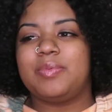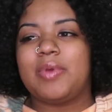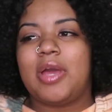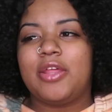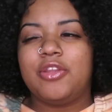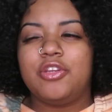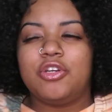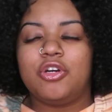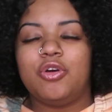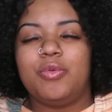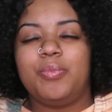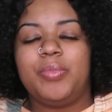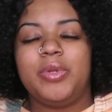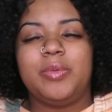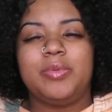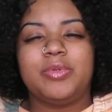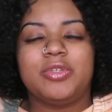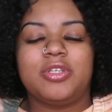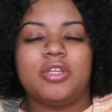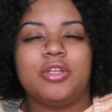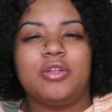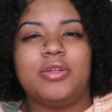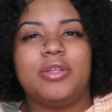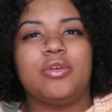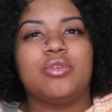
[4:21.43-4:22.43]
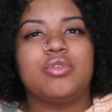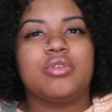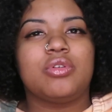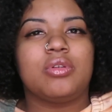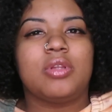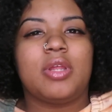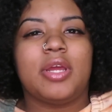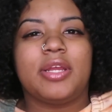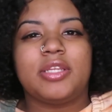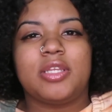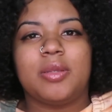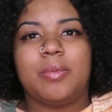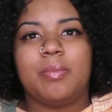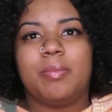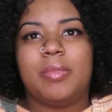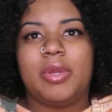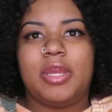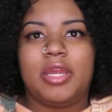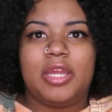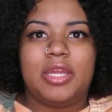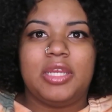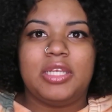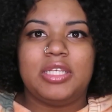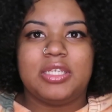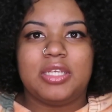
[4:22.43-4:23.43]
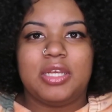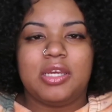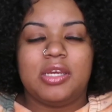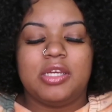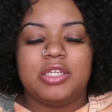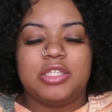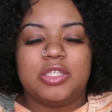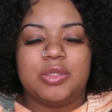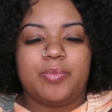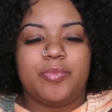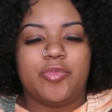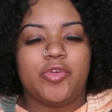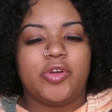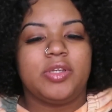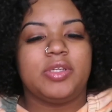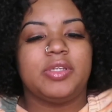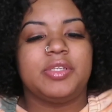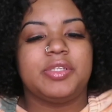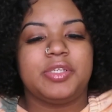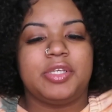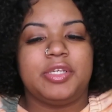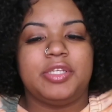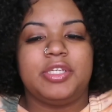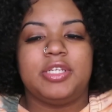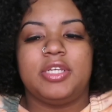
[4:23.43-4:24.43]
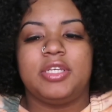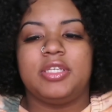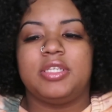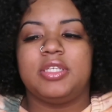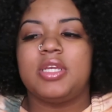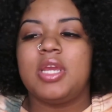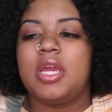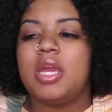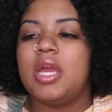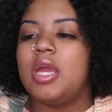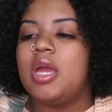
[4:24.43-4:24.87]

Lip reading: I know people say those are like the main signs of pregnancy tests.